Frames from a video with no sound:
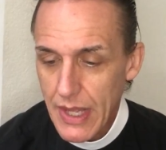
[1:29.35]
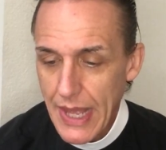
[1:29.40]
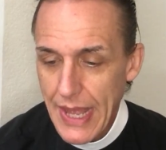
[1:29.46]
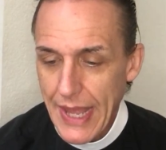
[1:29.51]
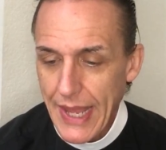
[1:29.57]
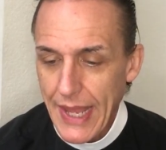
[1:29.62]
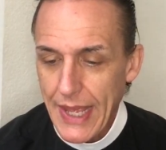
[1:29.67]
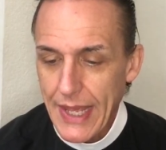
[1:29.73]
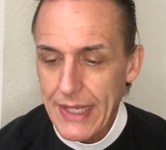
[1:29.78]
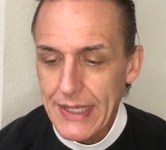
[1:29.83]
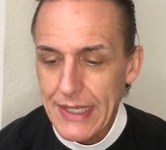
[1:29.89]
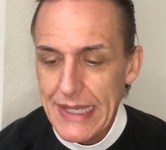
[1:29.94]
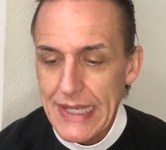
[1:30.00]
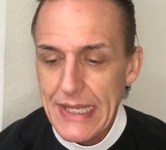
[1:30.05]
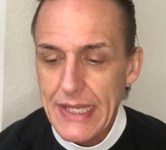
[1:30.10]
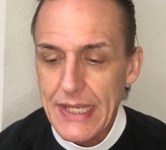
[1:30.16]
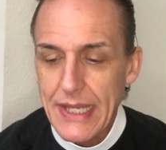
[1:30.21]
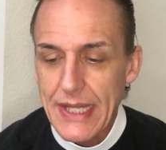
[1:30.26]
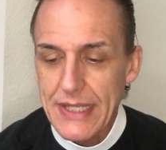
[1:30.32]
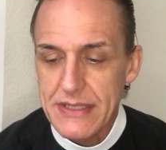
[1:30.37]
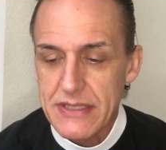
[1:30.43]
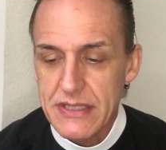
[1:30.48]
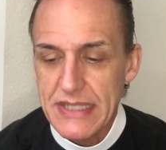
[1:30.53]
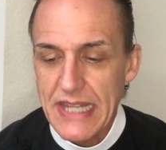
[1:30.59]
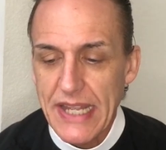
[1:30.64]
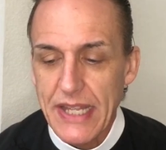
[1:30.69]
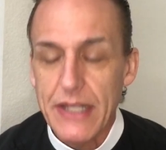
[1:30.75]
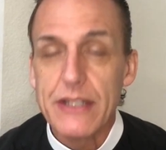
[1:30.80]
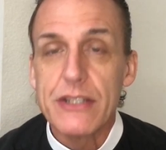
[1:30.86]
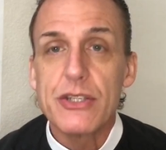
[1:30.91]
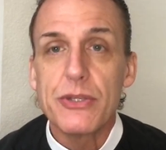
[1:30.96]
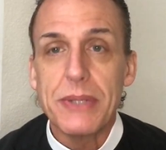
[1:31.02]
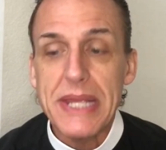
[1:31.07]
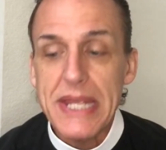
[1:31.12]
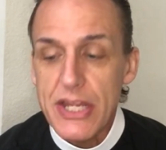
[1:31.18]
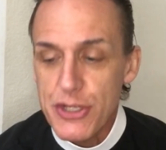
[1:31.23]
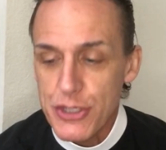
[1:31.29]
and he gets taken
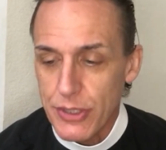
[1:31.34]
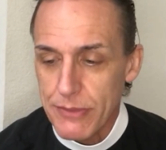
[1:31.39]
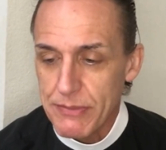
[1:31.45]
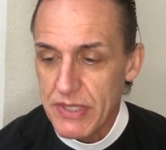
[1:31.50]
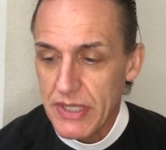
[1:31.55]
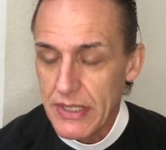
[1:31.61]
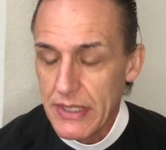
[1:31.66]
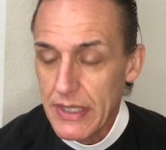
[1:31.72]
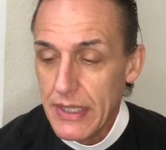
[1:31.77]
to Egypt.